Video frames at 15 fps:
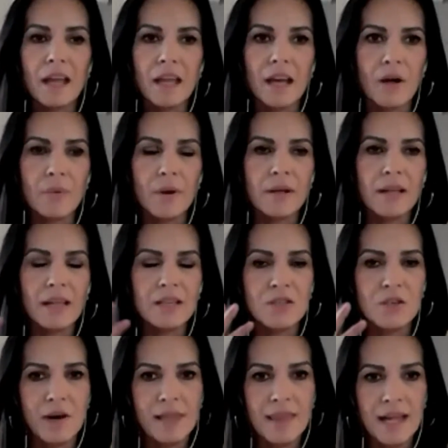you know,
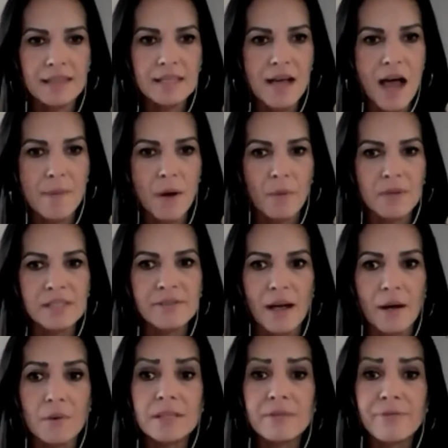during that time, I was
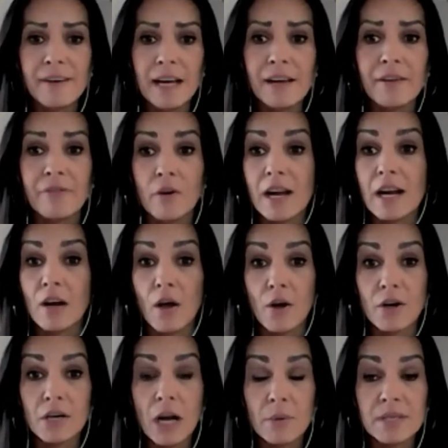feeling very
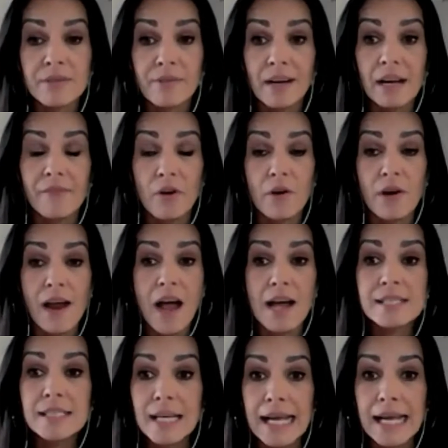alone. I was feeling very
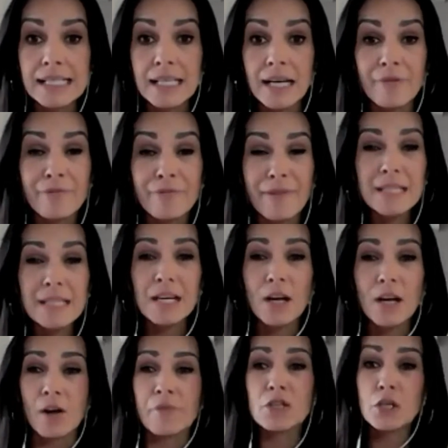isolated. I felt a lot
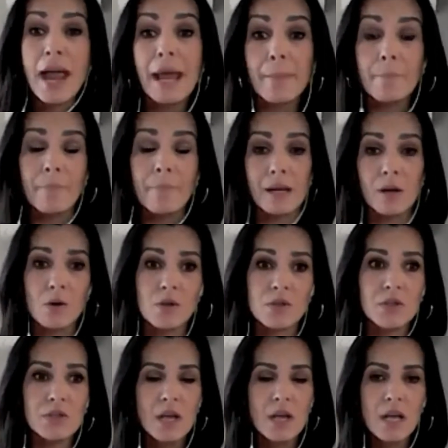of shame,
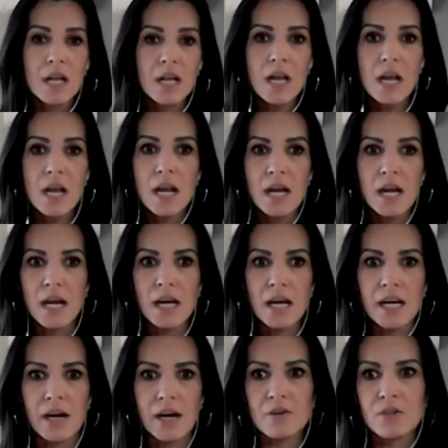because
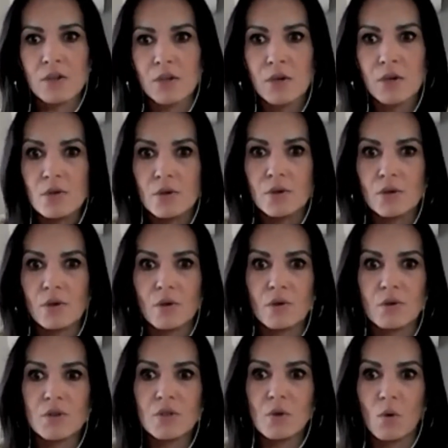here's you who's